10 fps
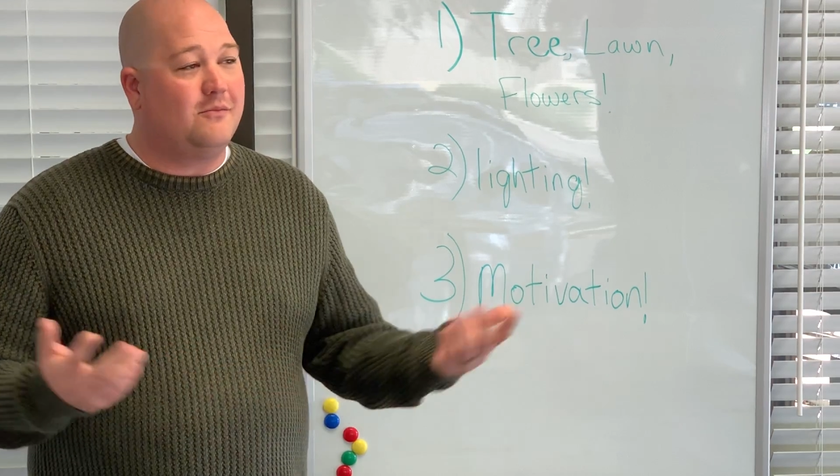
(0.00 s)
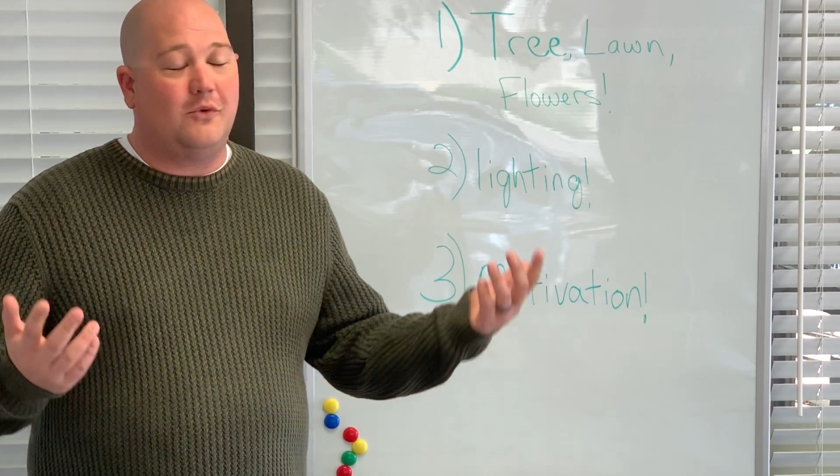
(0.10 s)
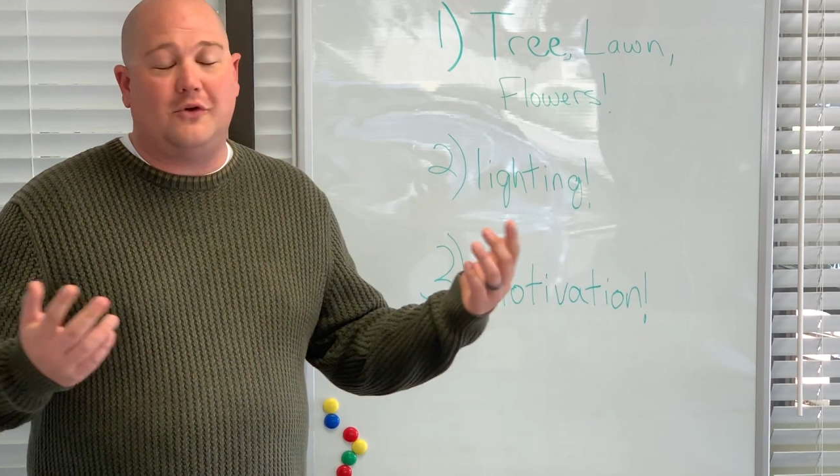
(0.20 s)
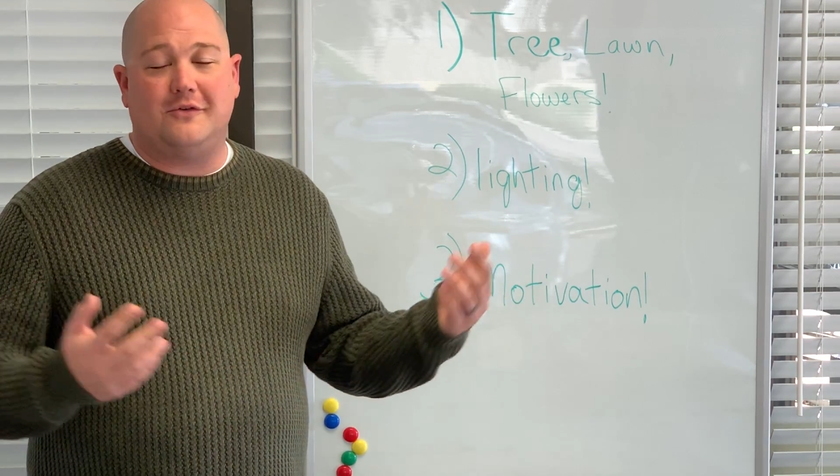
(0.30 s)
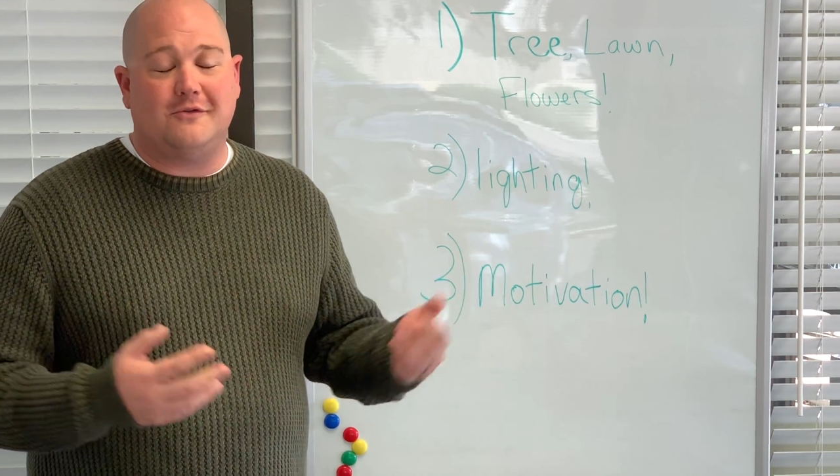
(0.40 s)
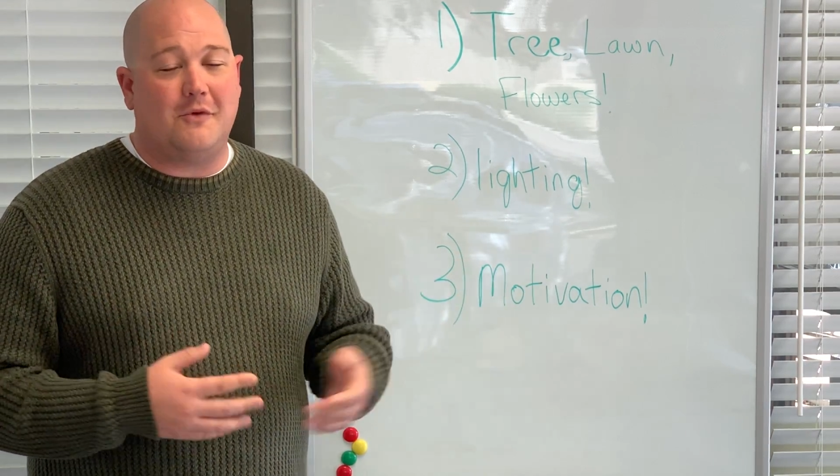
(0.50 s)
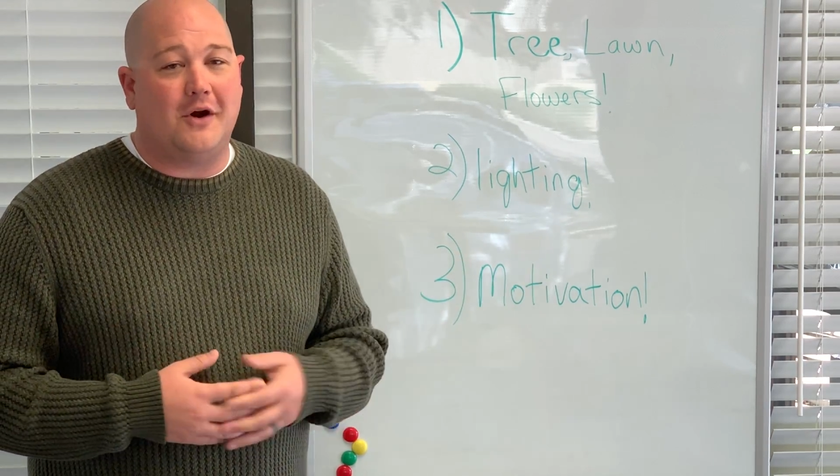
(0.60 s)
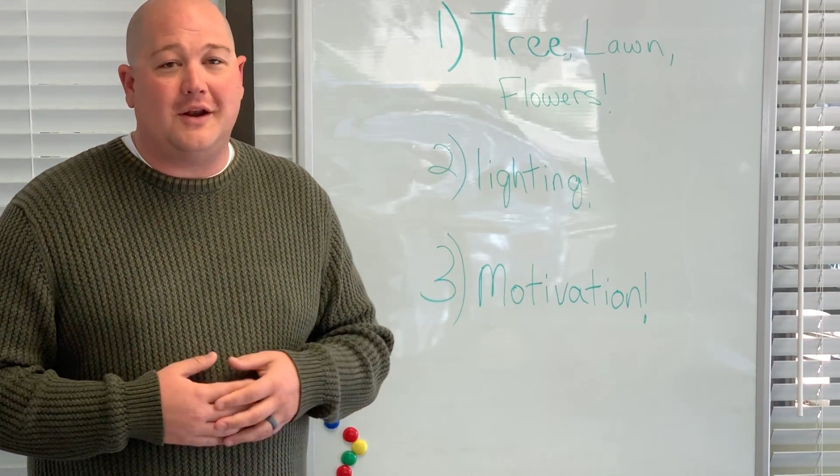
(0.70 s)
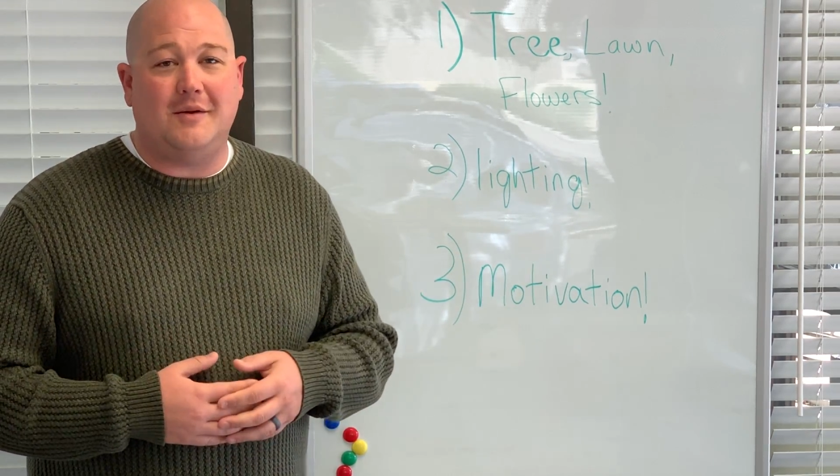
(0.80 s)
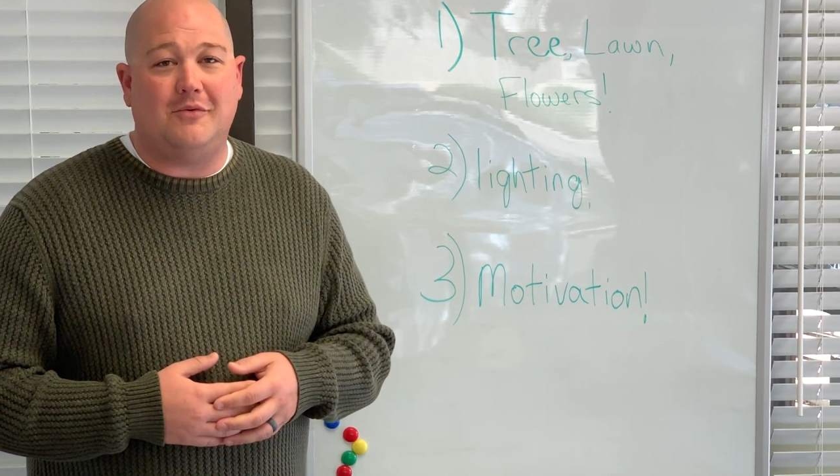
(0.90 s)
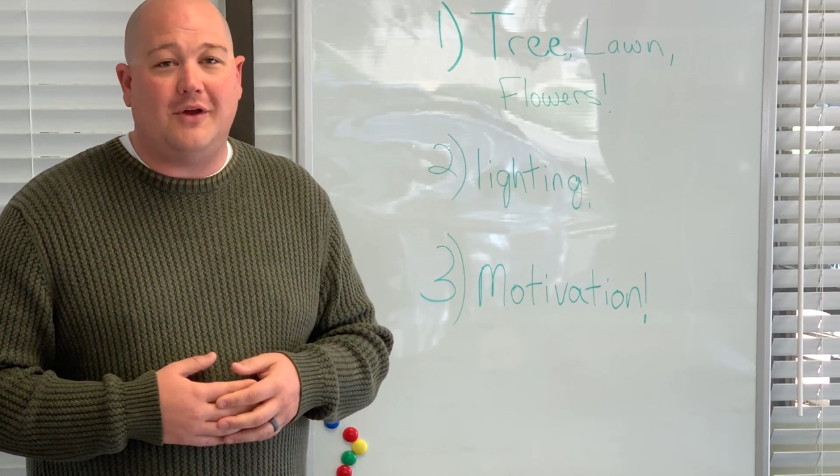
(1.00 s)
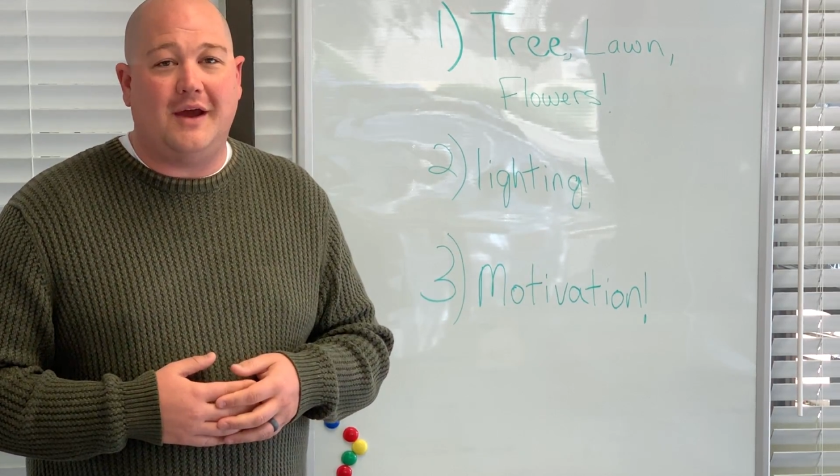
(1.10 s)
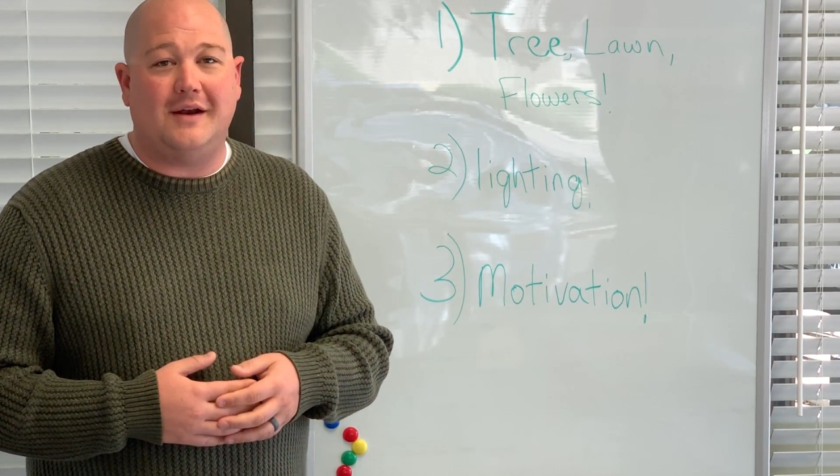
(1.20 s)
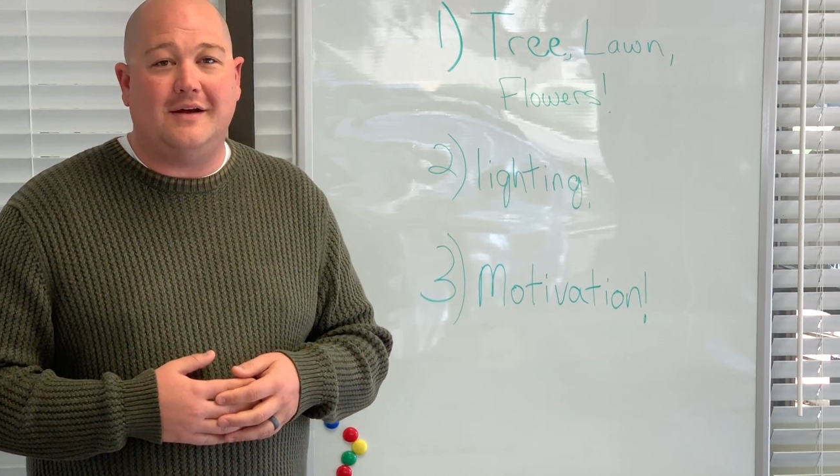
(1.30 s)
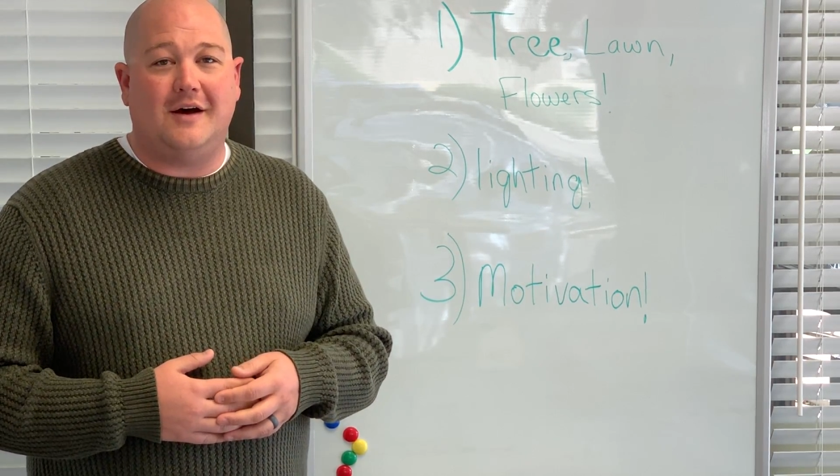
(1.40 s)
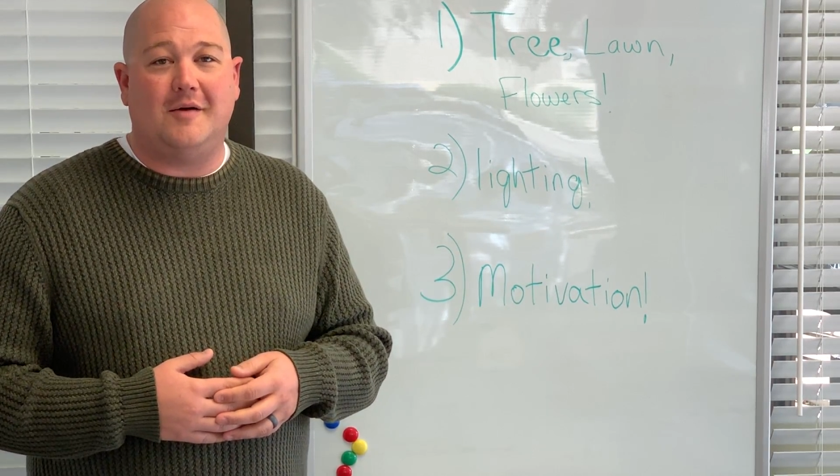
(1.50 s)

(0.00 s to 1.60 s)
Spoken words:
realtor's marketing plan